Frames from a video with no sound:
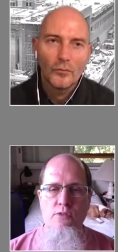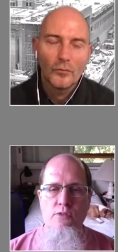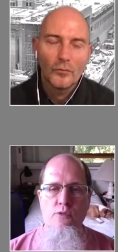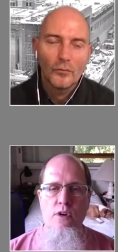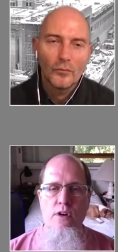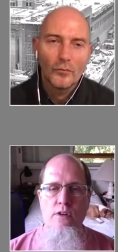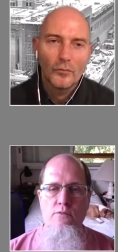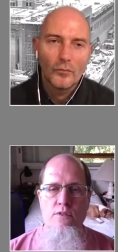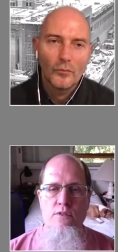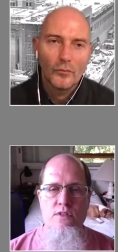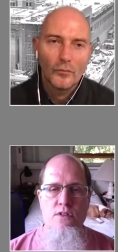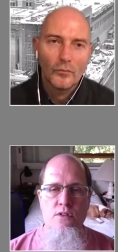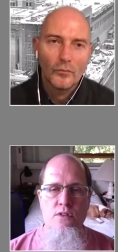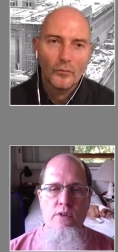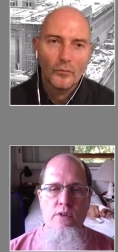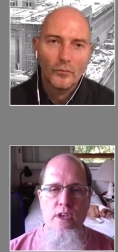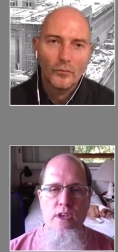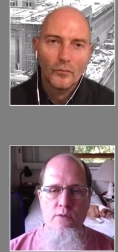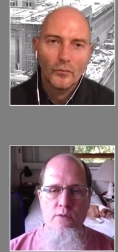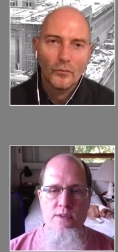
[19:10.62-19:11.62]
Speaker 1: of what it was
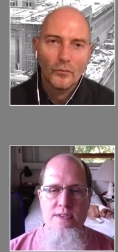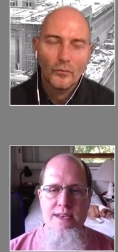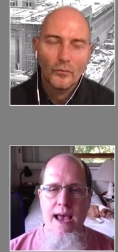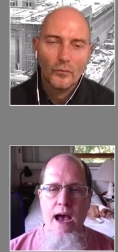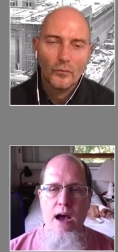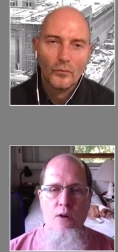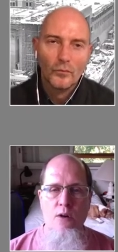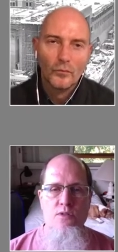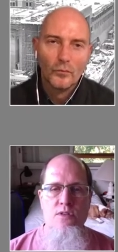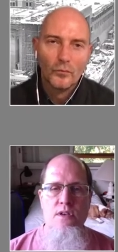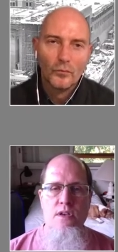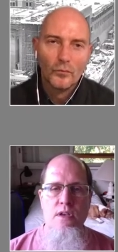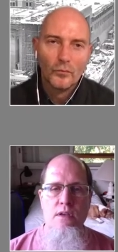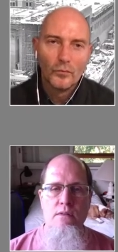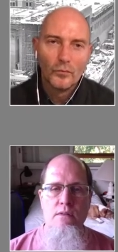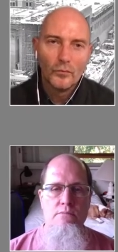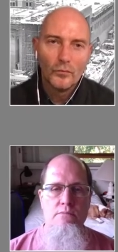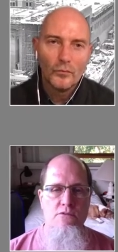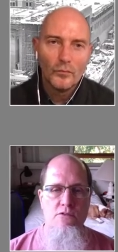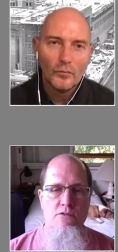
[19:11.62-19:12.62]
doing. It was
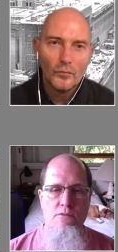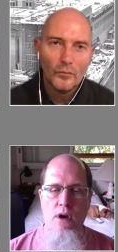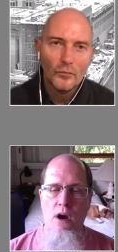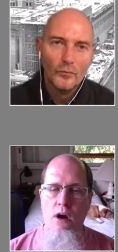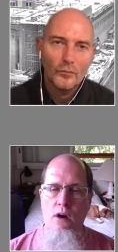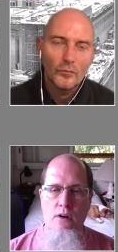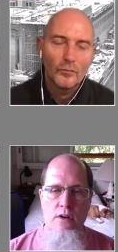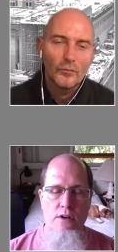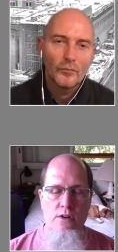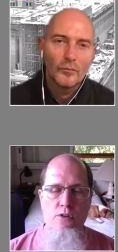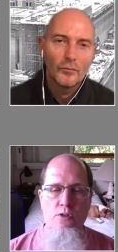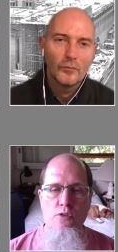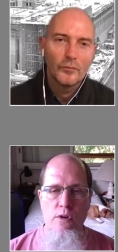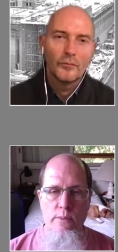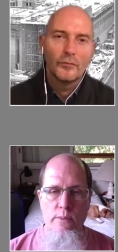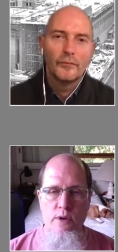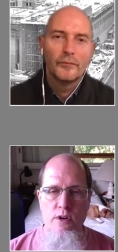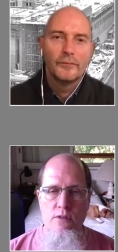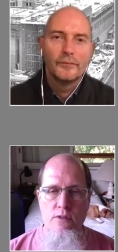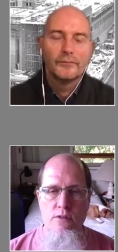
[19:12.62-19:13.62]
housing hardened
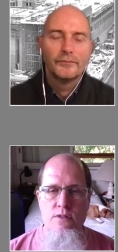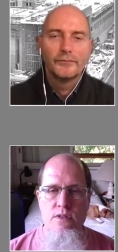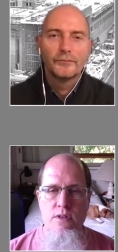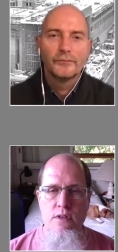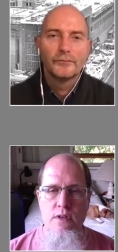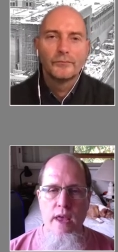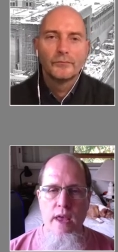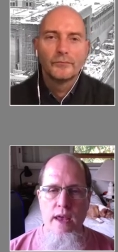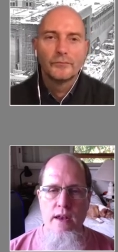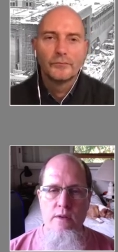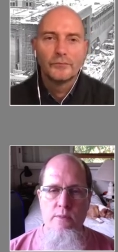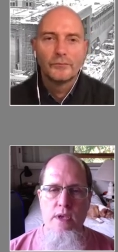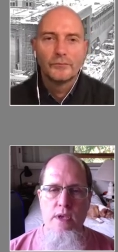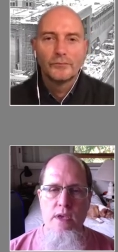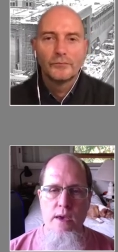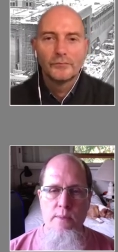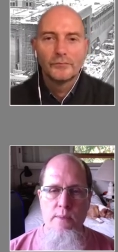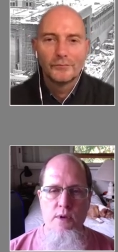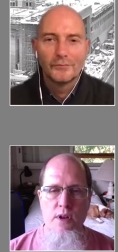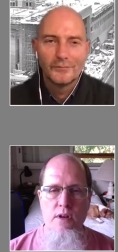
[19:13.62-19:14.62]
criminals that had to be
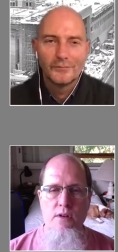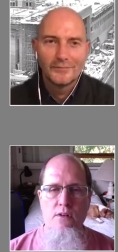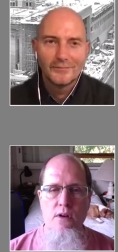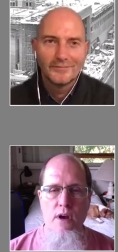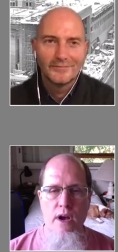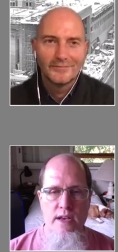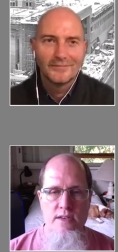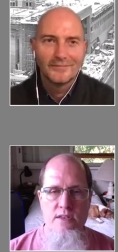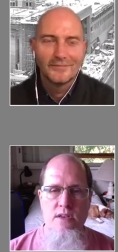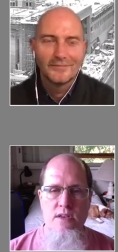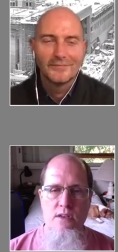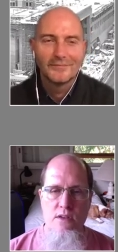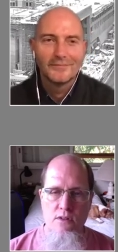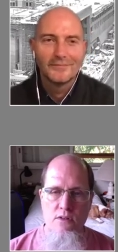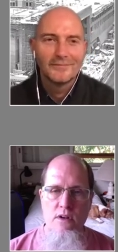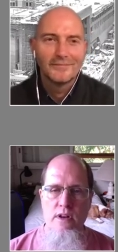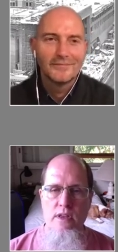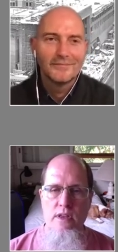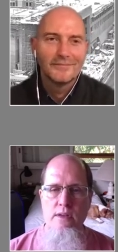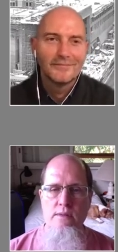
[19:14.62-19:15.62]
kept under high
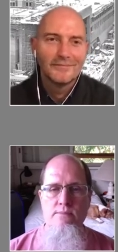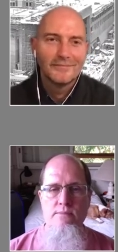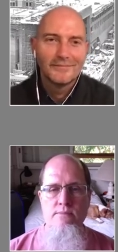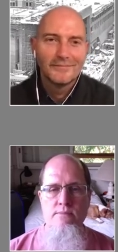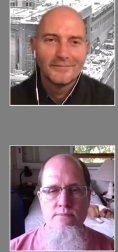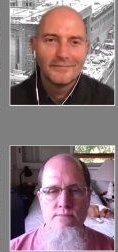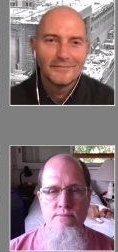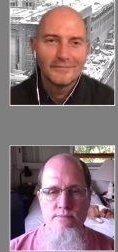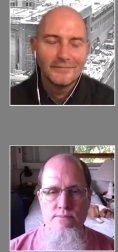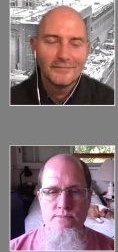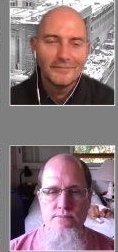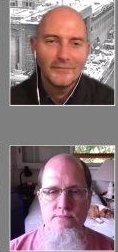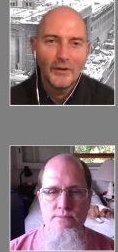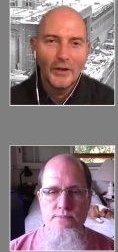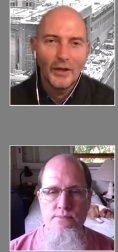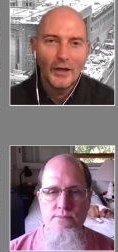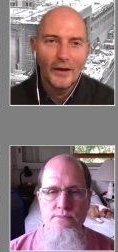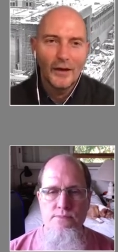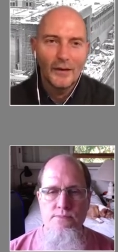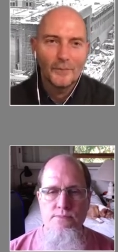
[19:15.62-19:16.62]
security.
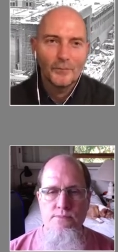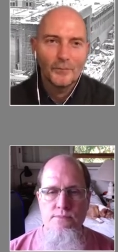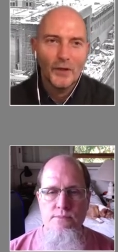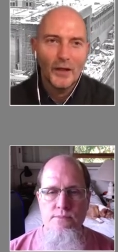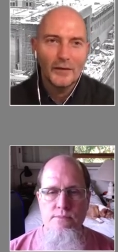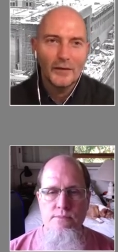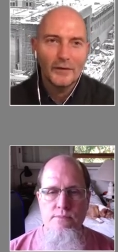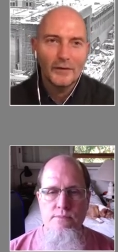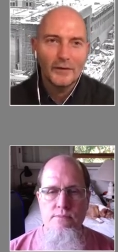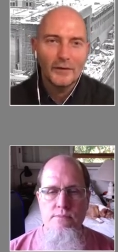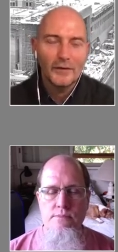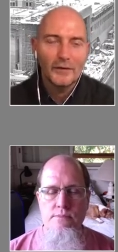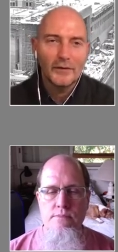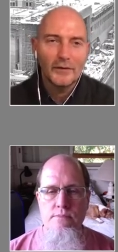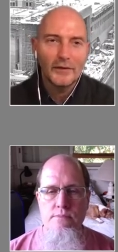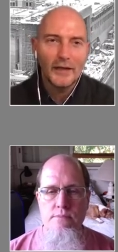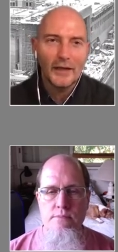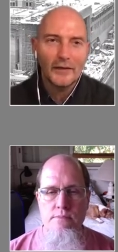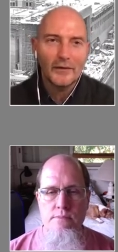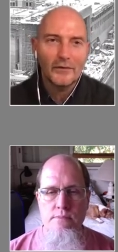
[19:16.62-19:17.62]
Speaker 2: Yeah. And
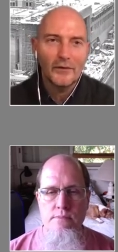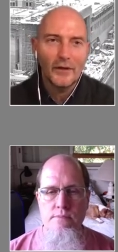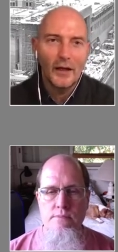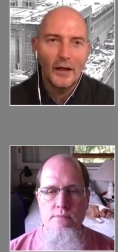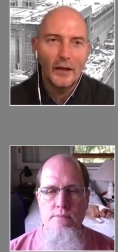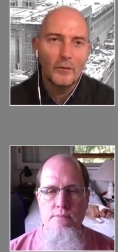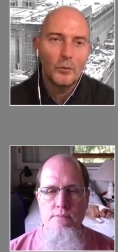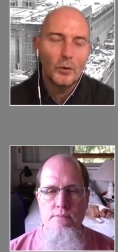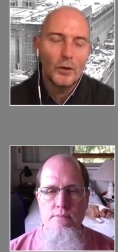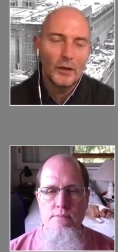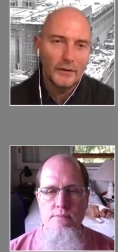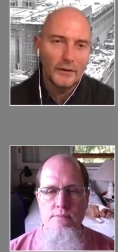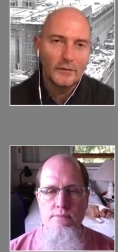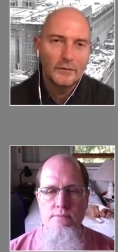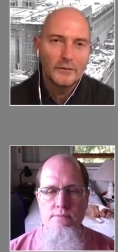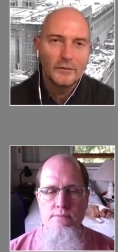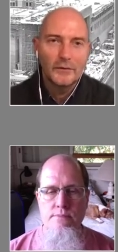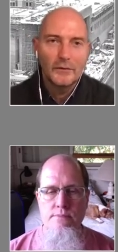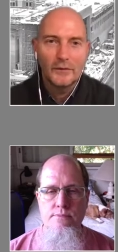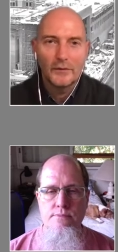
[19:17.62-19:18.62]
next, uh,
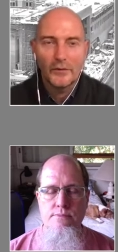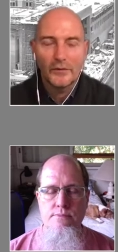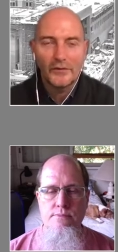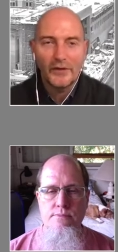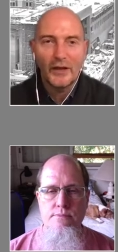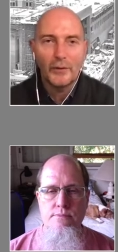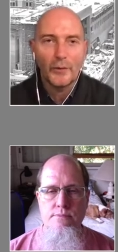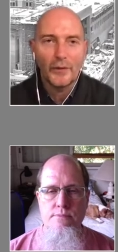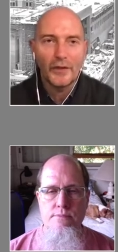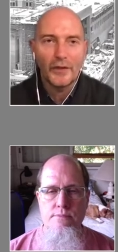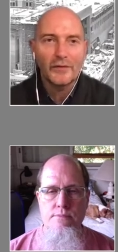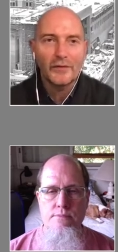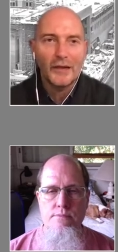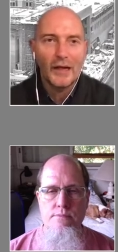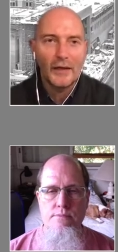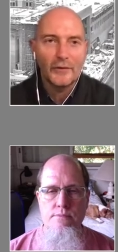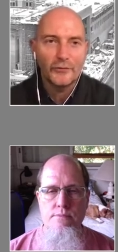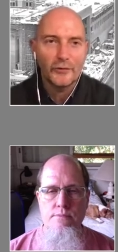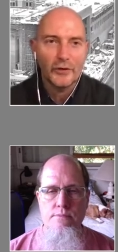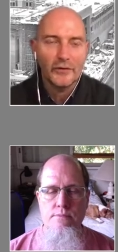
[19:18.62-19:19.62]
well, stay with this
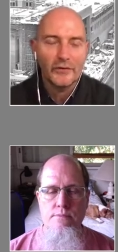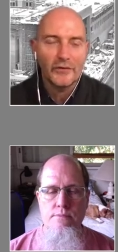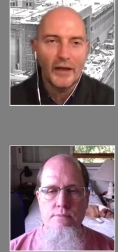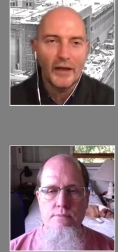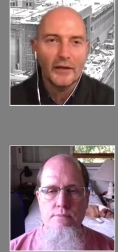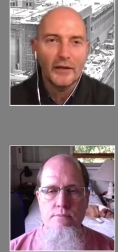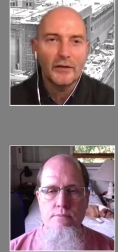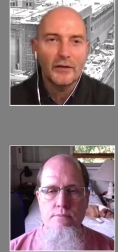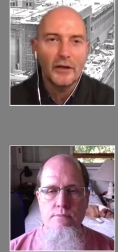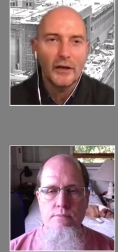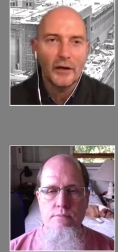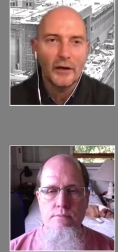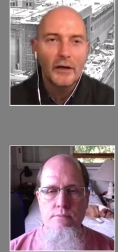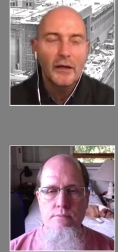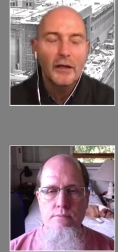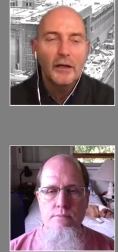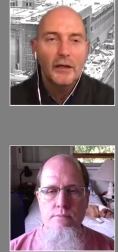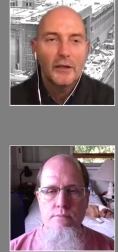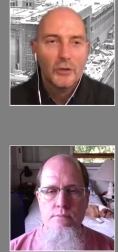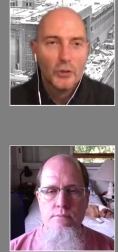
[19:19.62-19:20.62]
slide for a second here.
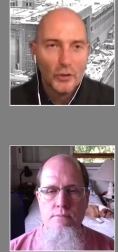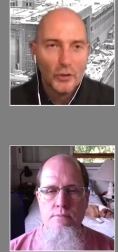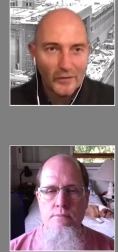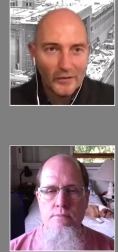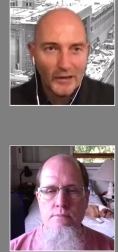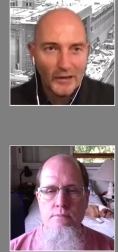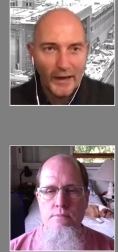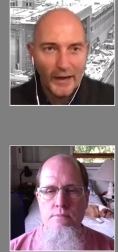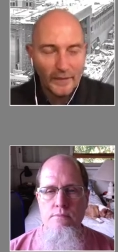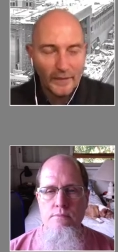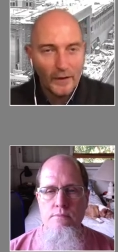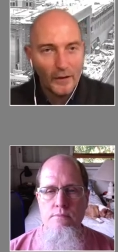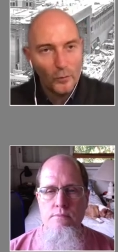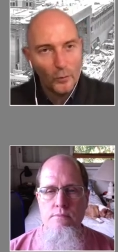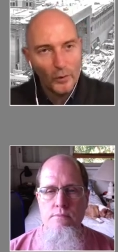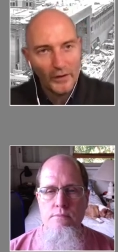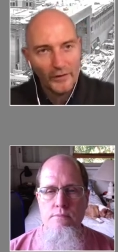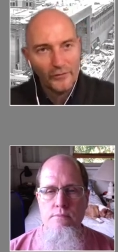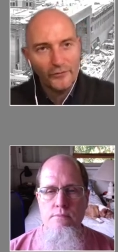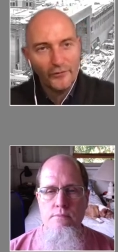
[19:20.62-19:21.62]
Just like the
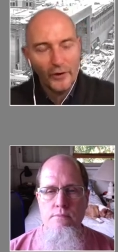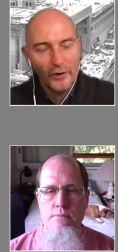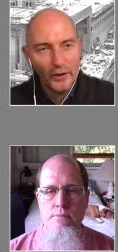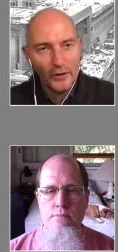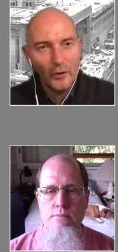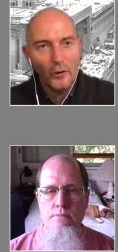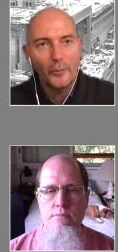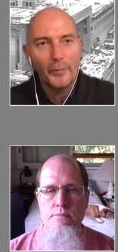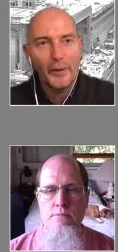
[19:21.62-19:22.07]
Wells Fargo